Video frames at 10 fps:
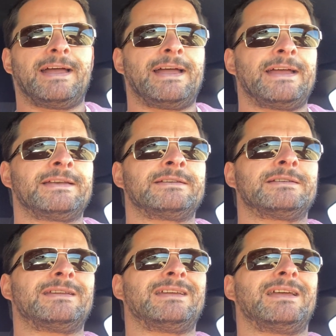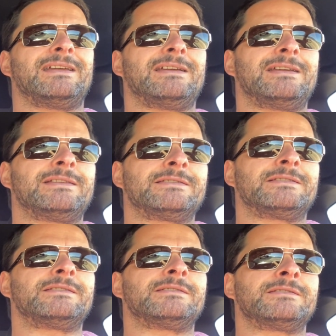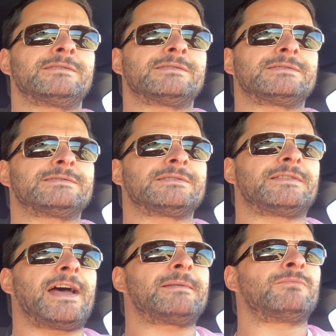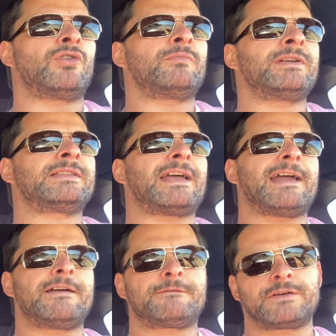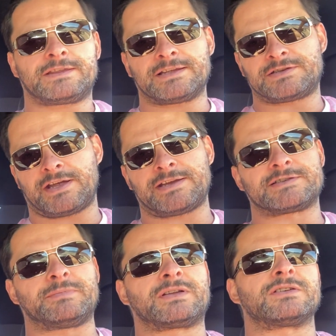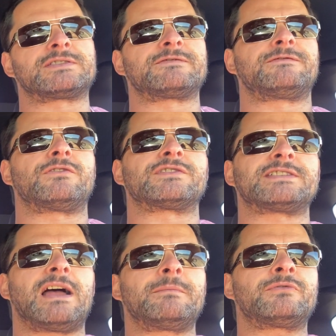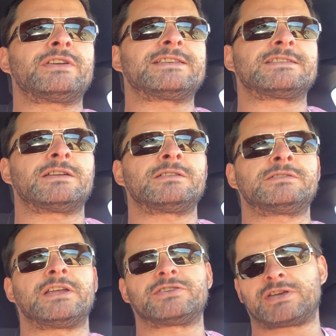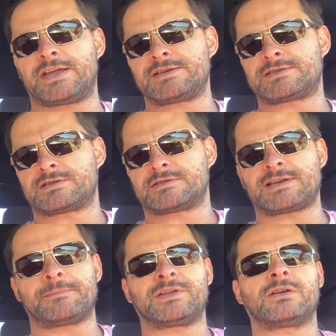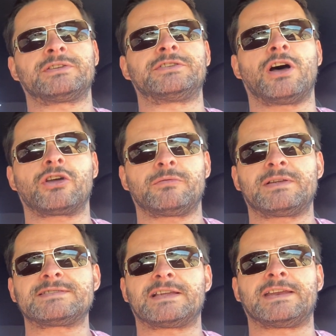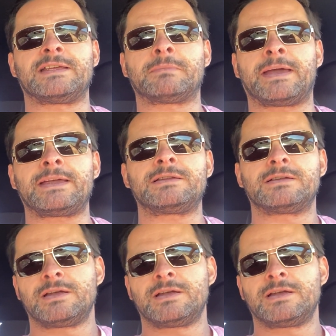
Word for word: and in that moment everything changed because for some reason they changed something on the documents that he made